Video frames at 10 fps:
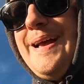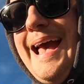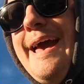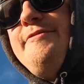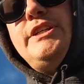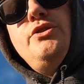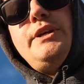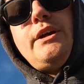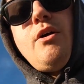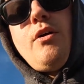
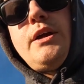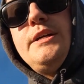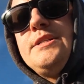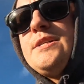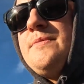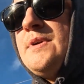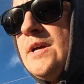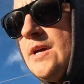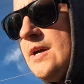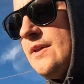heavy-duty carcass.
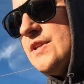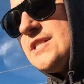The